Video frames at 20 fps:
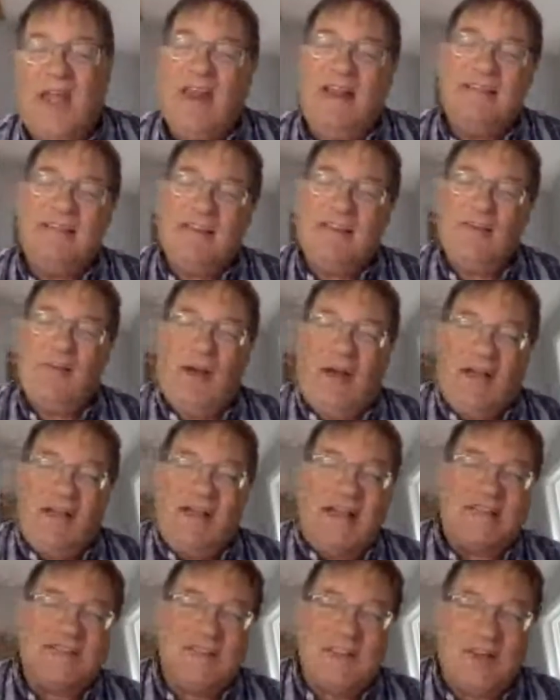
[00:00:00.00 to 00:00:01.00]
And I'll tell you, I
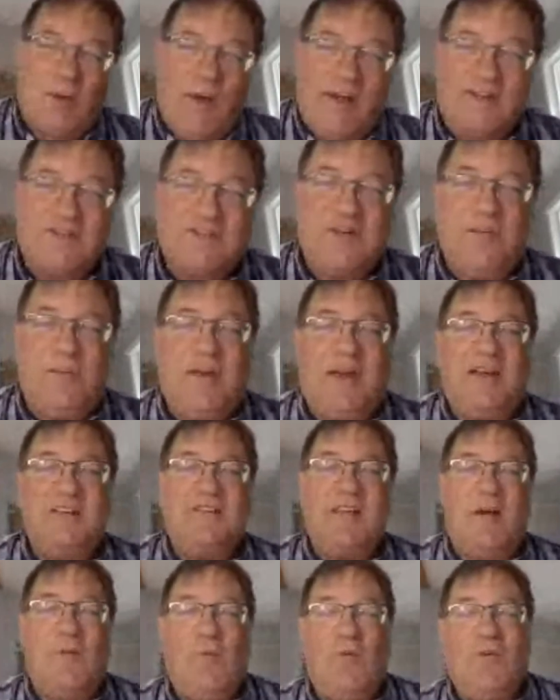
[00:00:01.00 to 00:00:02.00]
asked the question
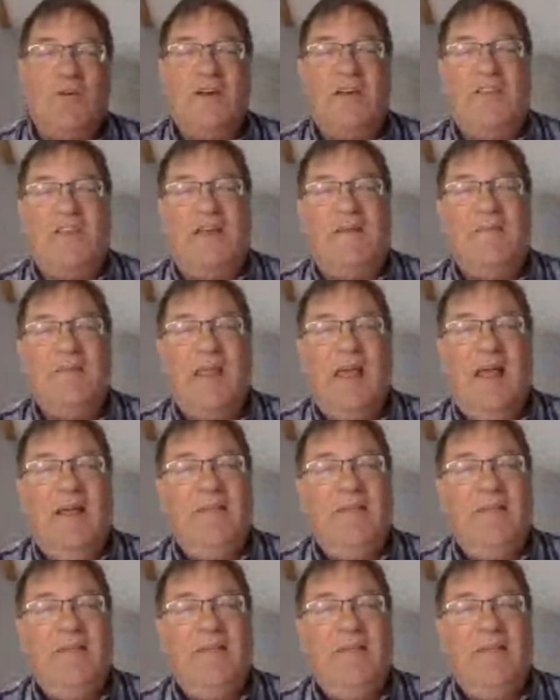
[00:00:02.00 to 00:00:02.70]
because I worry that,